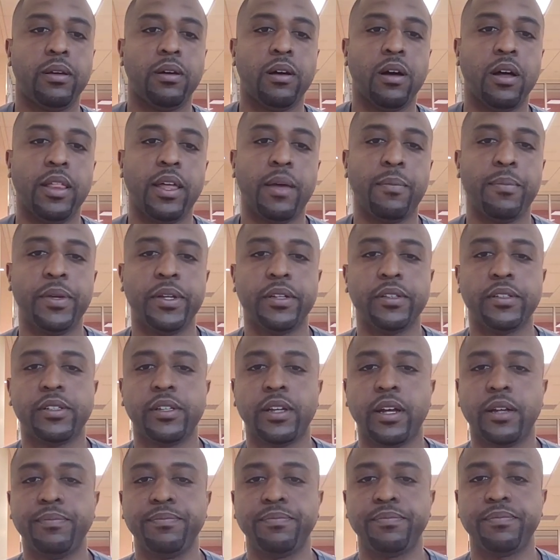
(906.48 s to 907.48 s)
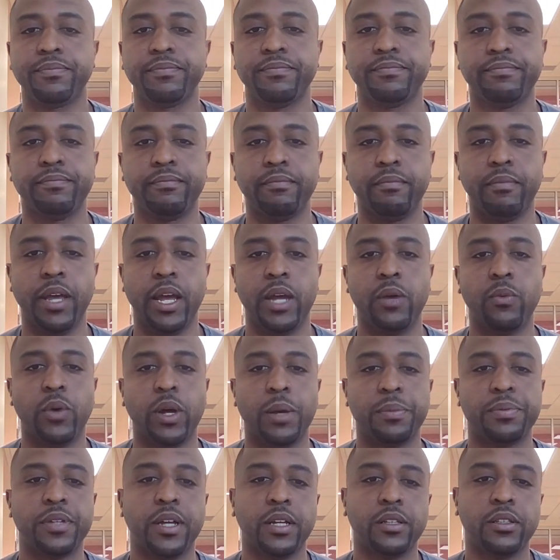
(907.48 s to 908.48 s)
All that being said, main
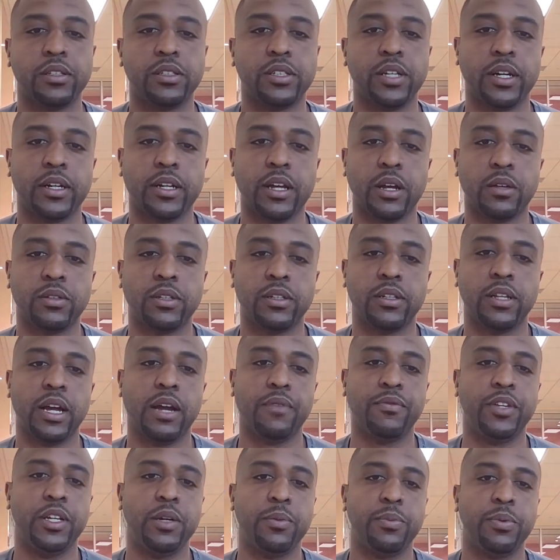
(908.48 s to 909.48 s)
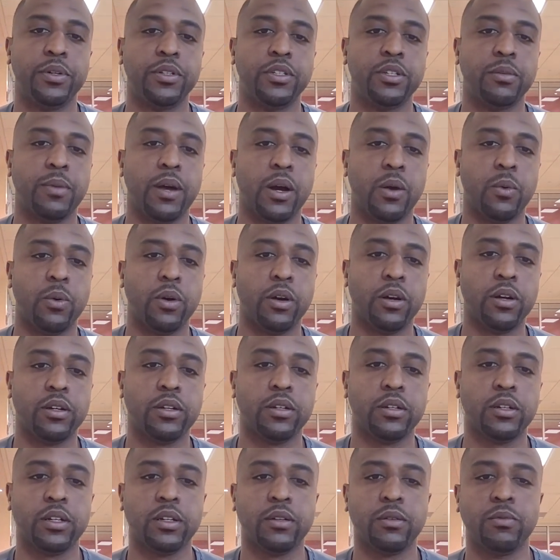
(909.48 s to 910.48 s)
website to check out to dive deeper into my work.
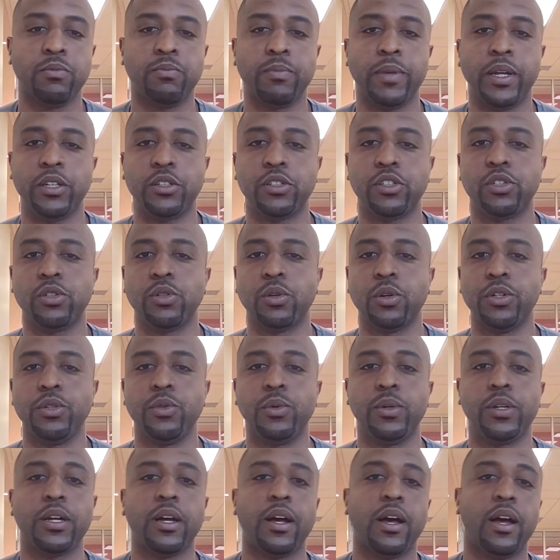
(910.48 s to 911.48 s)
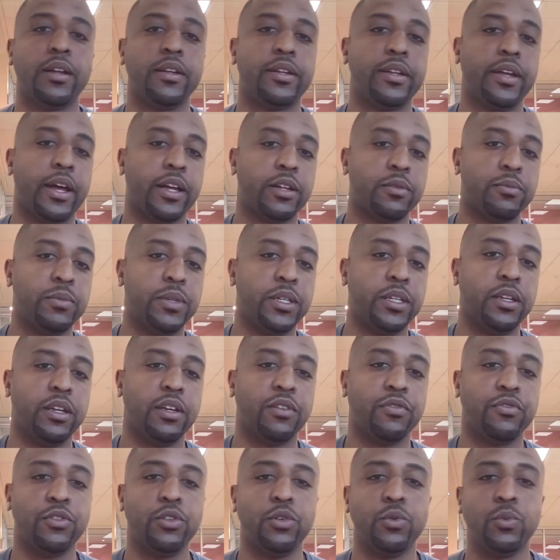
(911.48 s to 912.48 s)
Make sure you contact me
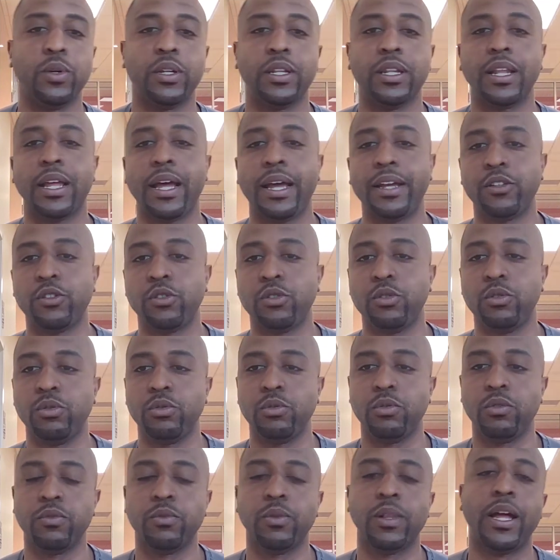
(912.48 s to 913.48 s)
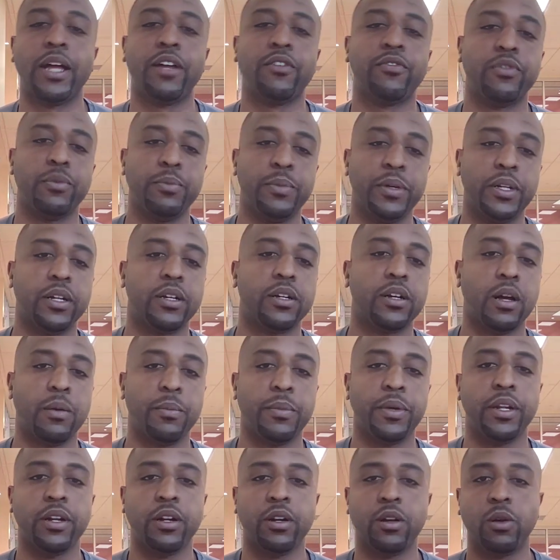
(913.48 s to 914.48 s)
if you would like for me to
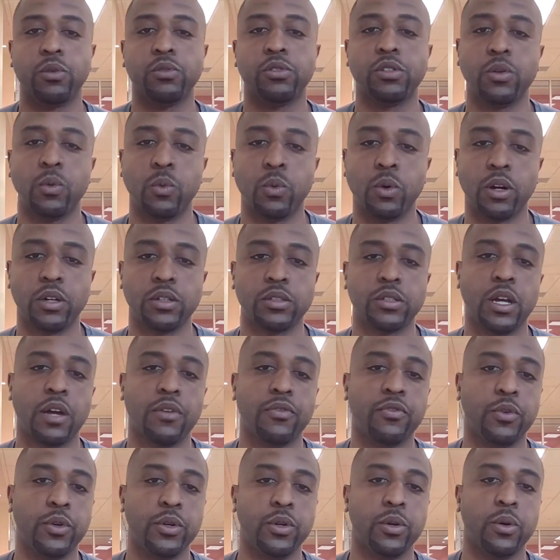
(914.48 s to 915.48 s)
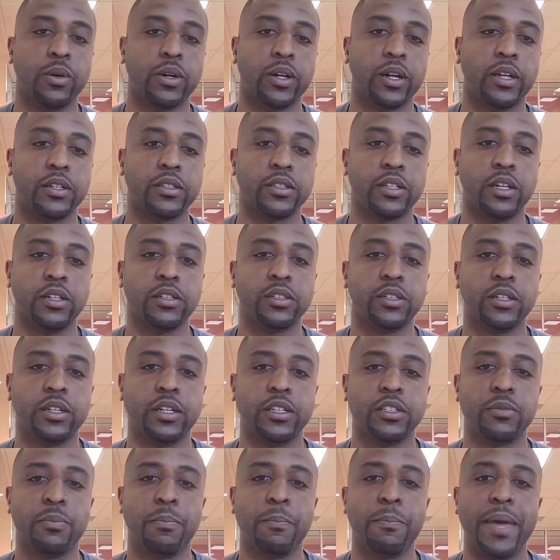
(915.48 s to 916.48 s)
come in and host a workshop for your organization.
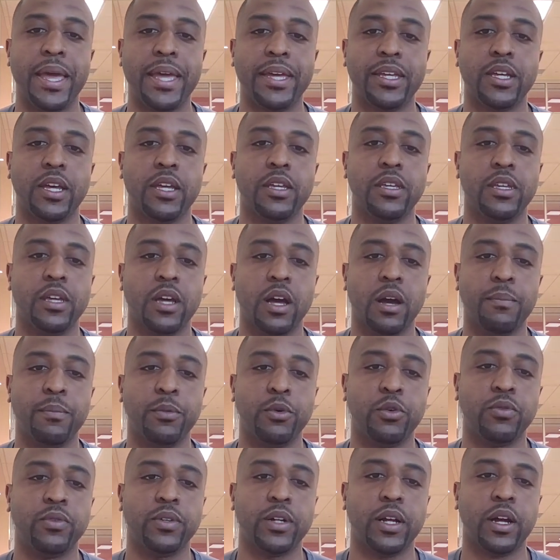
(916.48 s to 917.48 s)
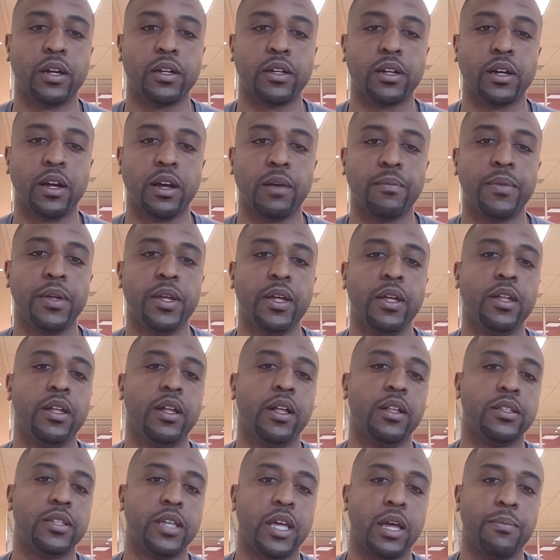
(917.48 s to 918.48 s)
It's makeyamove.com.
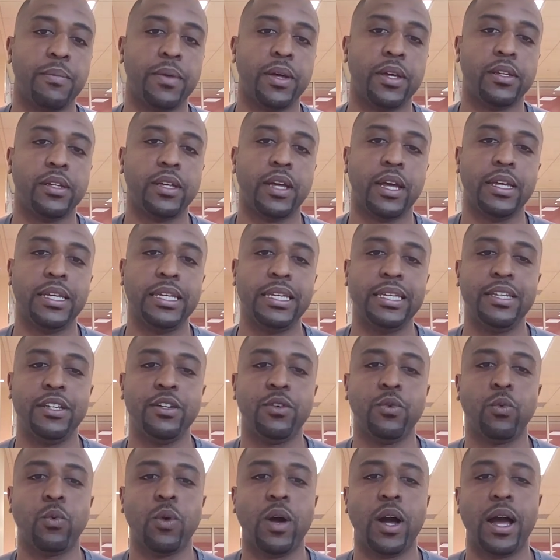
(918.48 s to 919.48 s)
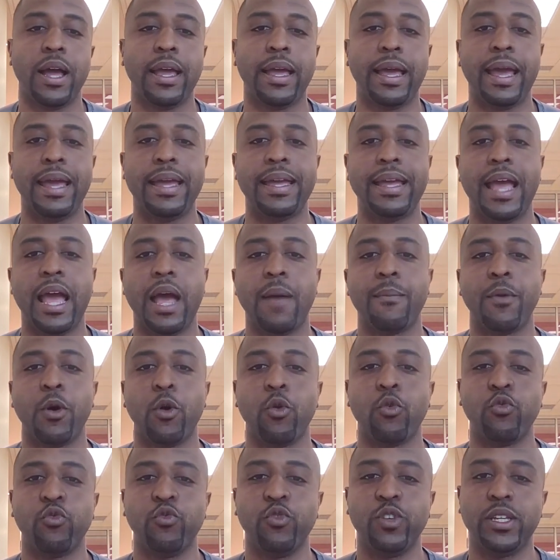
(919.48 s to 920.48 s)
That's
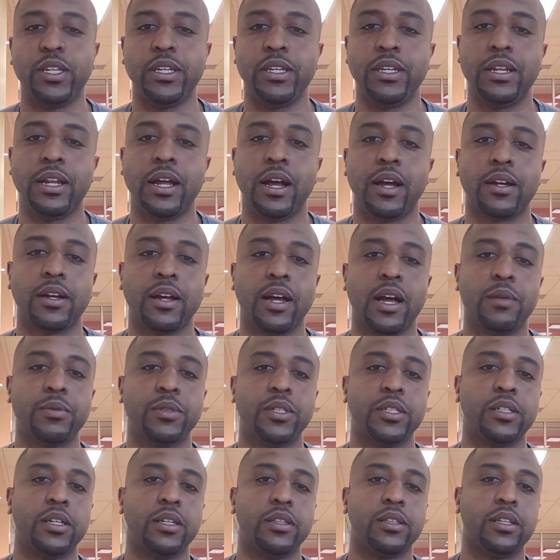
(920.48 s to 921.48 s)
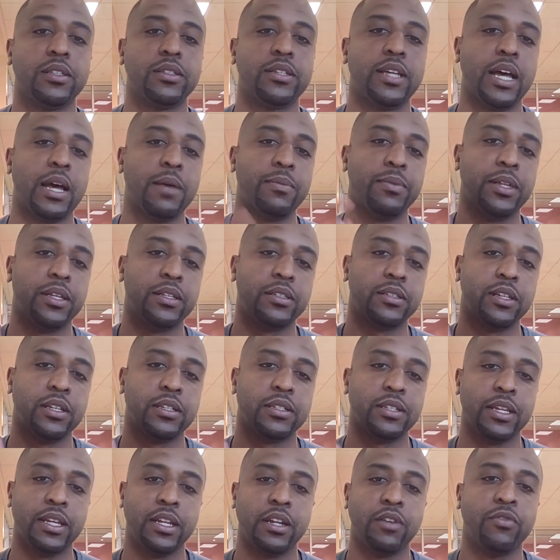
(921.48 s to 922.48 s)
MakeyamOve.com. Just hit the tab that
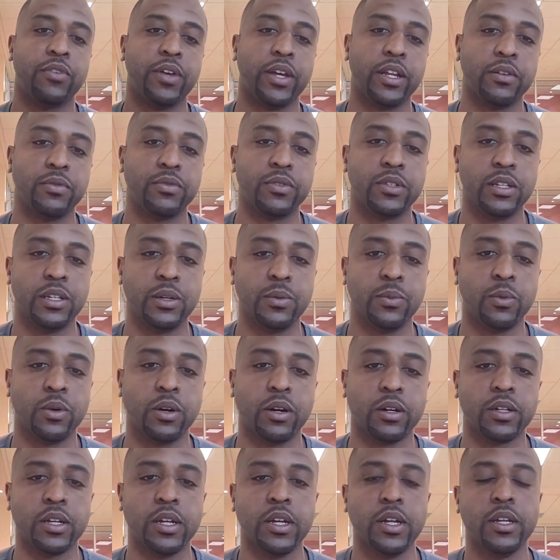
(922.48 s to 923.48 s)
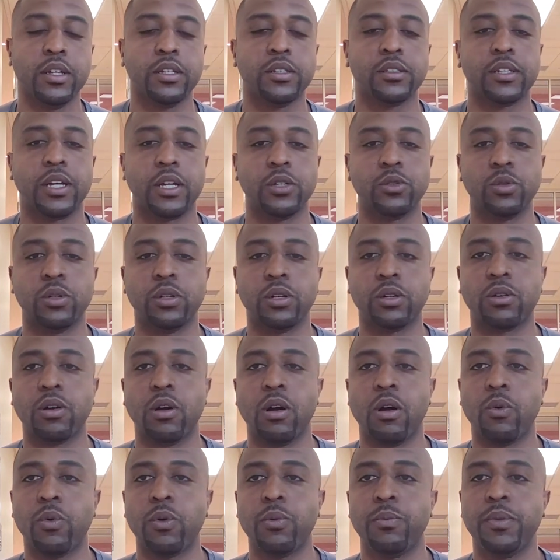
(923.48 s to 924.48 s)
says innovative teamwork. Schedule a
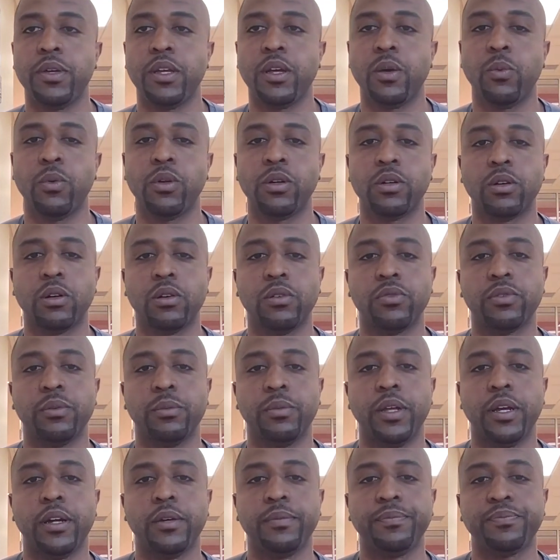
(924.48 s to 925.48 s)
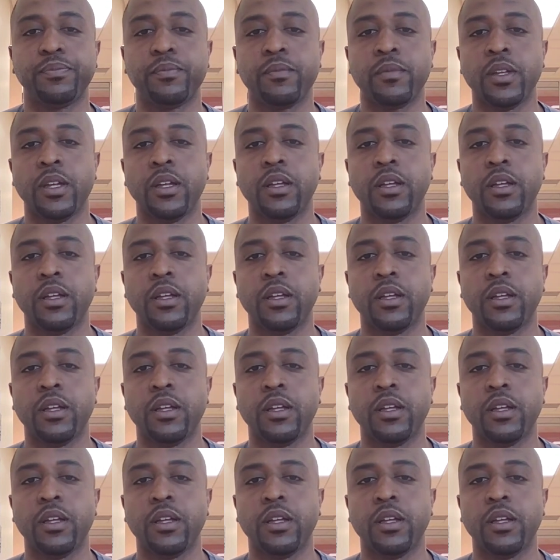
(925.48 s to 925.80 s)
call with me and we'll go from there.